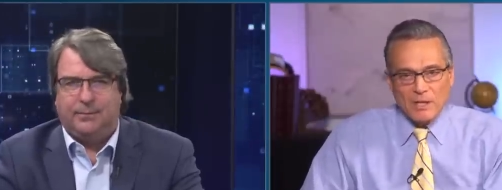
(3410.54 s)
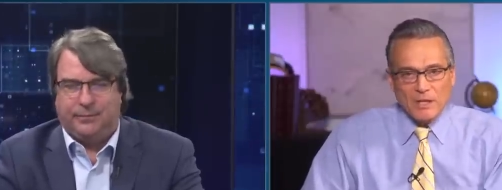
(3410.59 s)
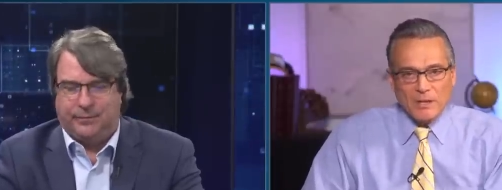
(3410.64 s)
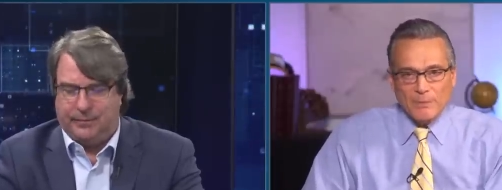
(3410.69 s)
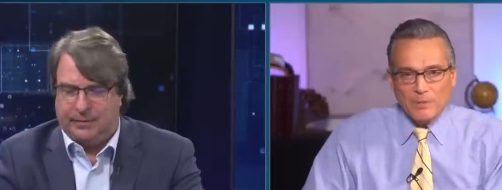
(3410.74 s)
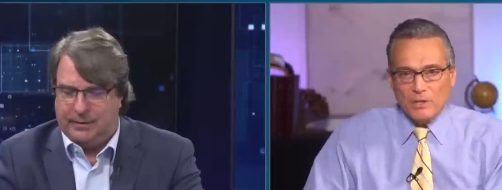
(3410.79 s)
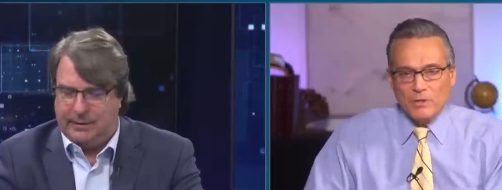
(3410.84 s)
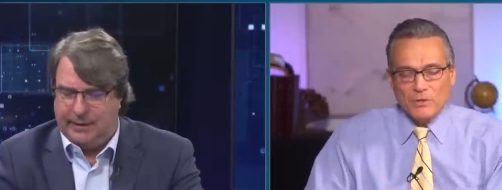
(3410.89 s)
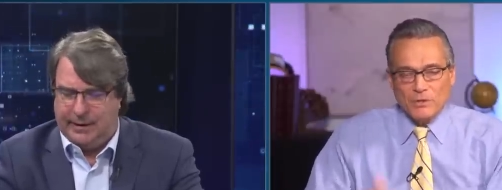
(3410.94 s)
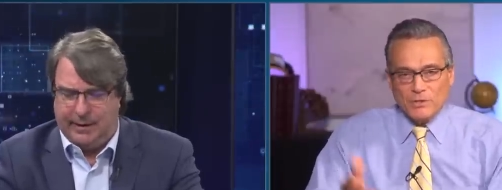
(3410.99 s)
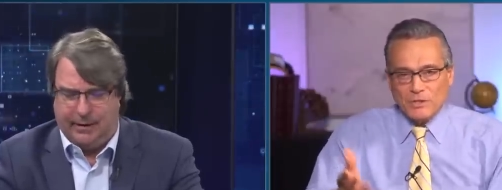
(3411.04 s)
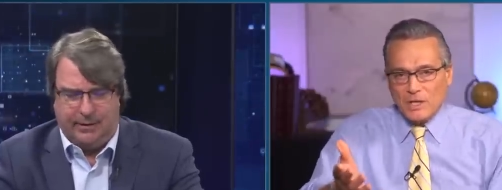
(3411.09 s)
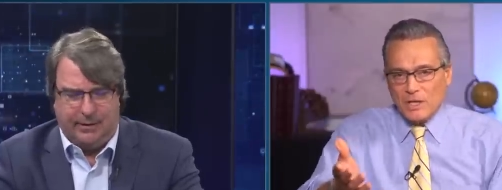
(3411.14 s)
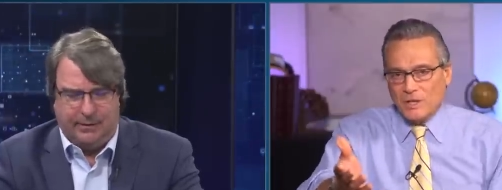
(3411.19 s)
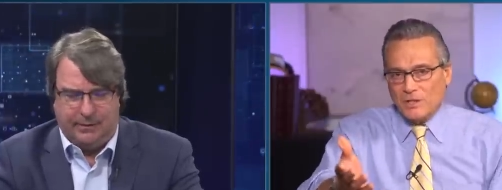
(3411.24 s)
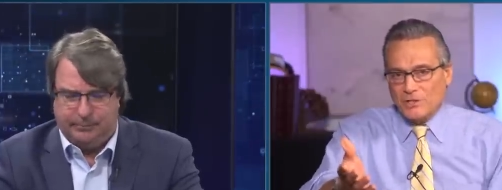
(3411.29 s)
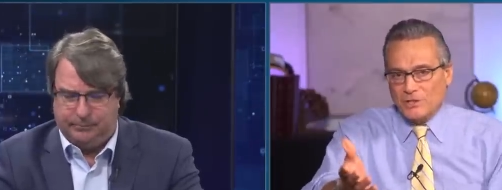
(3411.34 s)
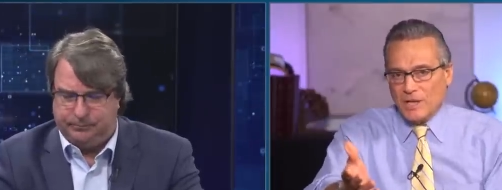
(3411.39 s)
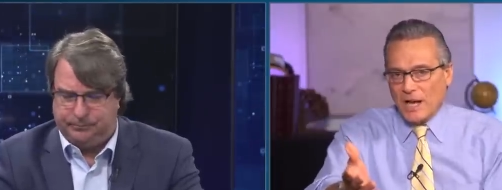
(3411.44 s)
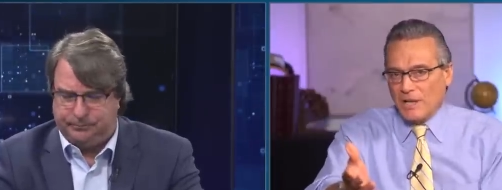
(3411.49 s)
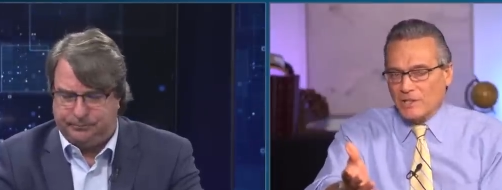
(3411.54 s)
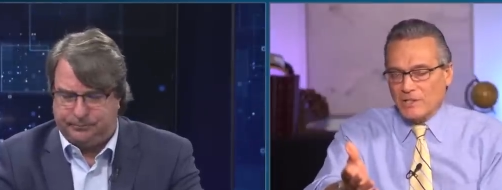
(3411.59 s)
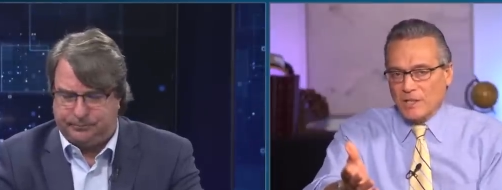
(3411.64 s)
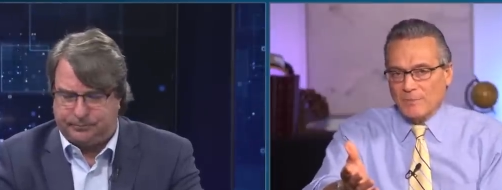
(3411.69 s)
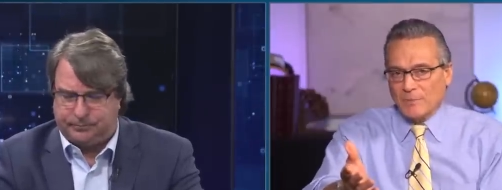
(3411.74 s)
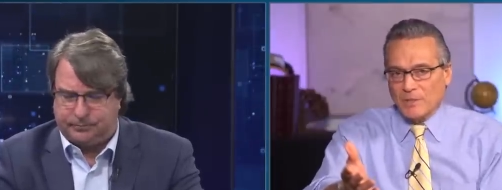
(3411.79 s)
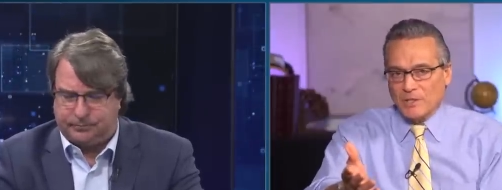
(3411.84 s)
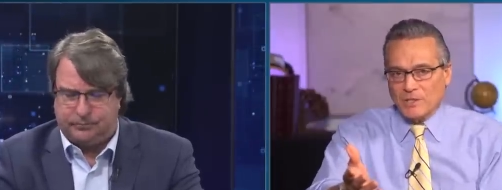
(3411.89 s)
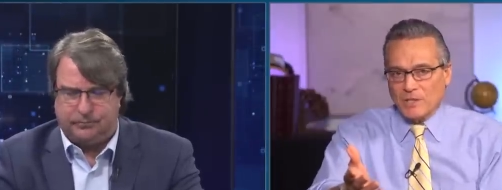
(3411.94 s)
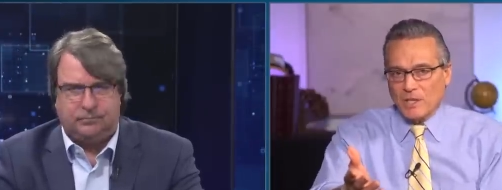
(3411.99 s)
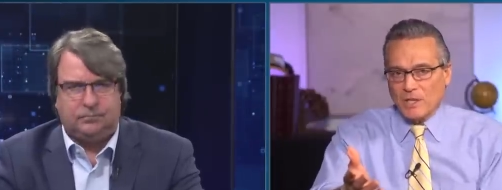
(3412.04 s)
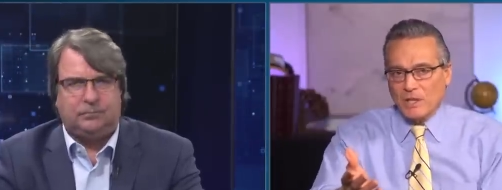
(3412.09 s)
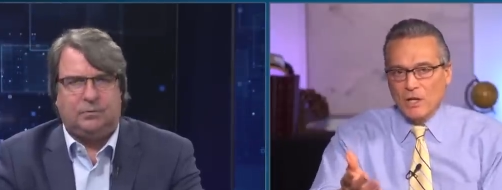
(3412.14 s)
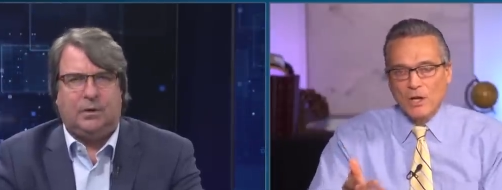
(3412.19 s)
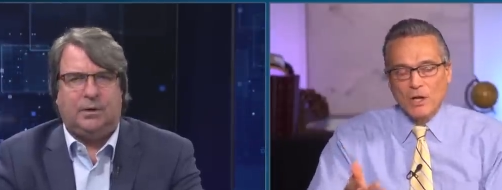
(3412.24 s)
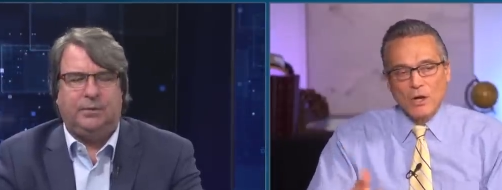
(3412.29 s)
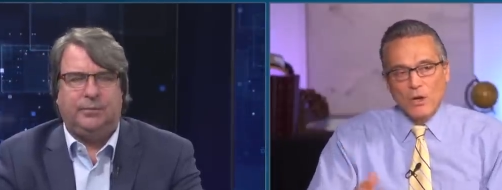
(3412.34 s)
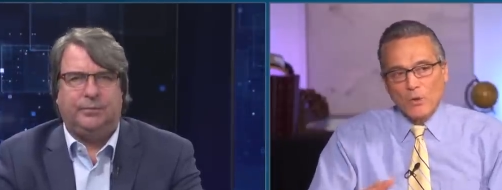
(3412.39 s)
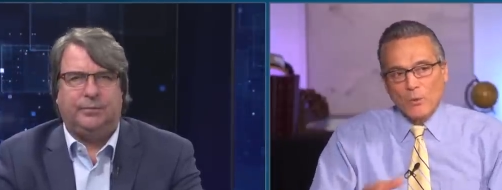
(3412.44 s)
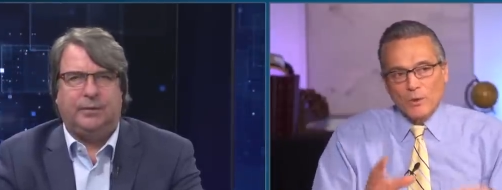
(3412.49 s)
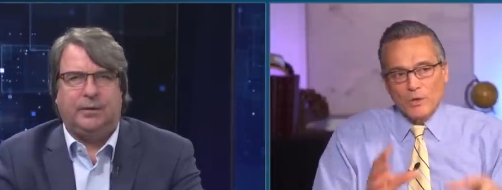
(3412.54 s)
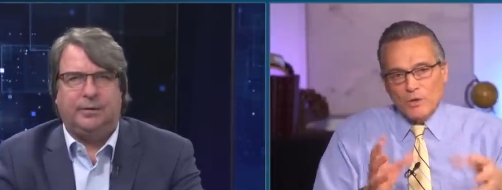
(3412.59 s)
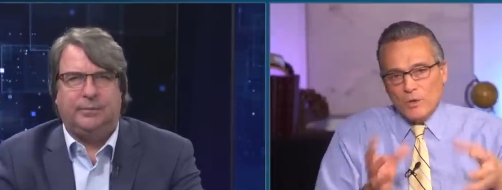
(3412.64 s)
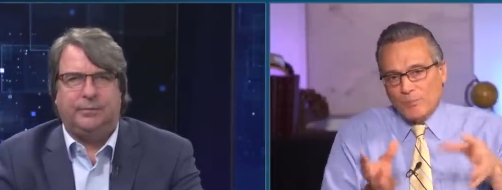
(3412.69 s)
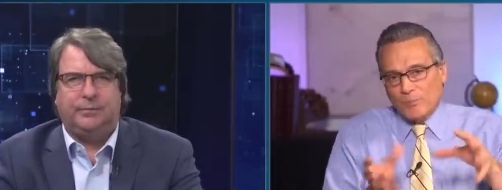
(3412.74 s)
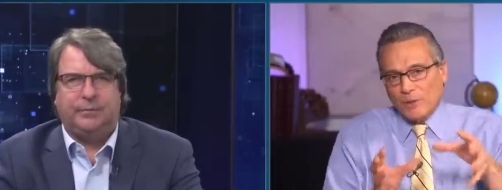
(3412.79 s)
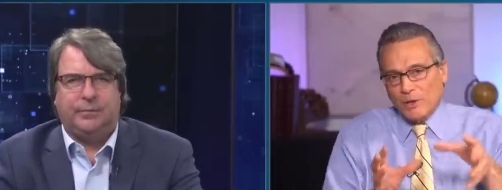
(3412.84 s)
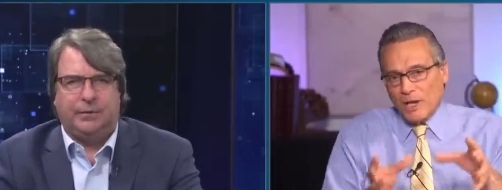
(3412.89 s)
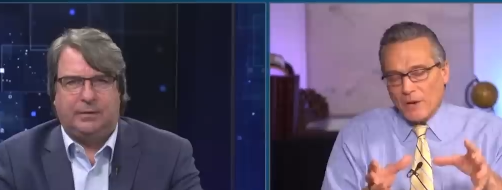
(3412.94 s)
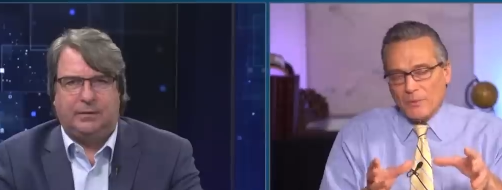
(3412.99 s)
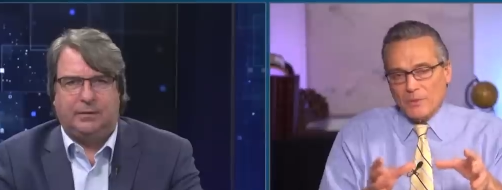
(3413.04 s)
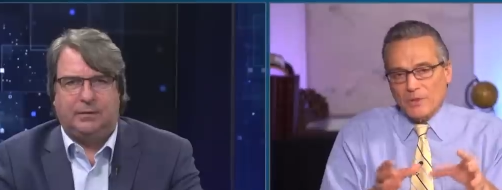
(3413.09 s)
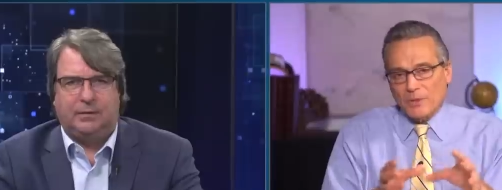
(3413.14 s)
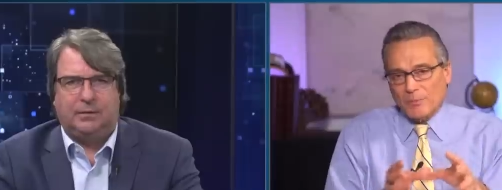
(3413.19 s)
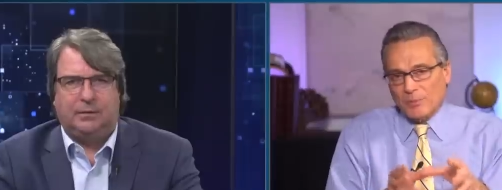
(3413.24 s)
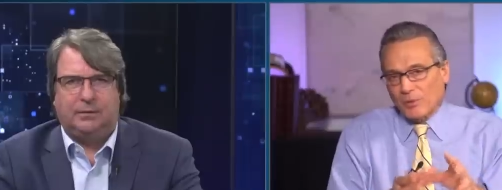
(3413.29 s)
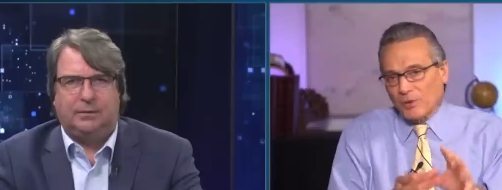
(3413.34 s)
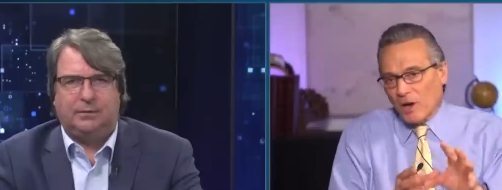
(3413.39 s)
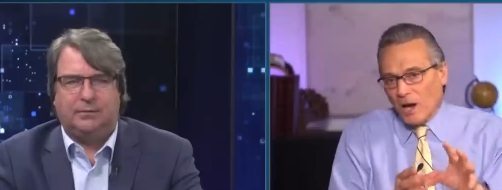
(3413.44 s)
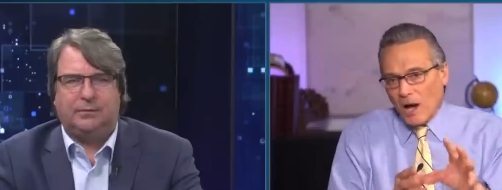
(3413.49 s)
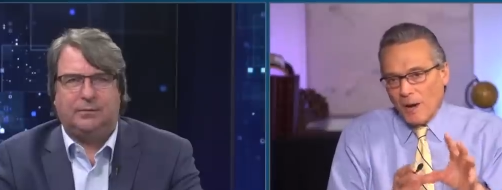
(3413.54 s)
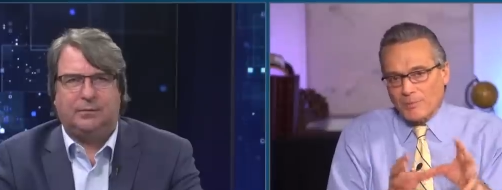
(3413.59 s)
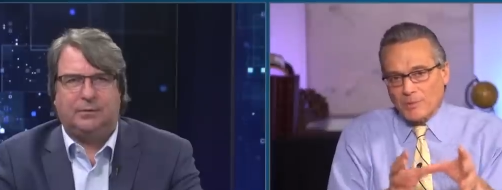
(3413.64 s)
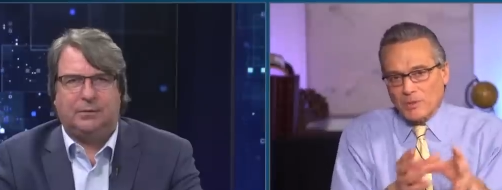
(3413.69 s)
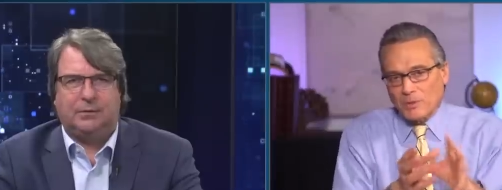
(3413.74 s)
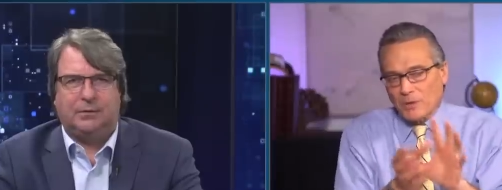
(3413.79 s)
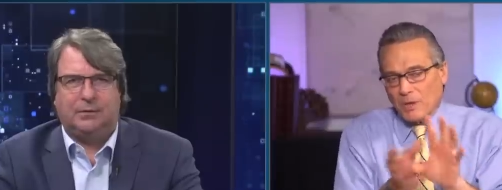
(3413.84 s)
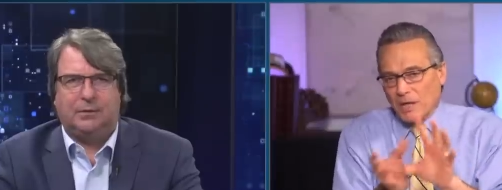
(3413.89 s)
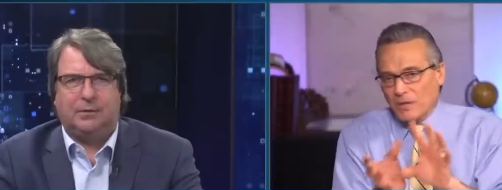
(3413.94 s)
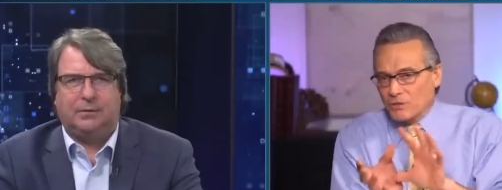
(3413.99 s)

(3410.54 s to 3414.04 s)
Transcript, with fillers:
Speaker 1: I mean, you yeah. see in ChatGPT when you play with the prompts, you get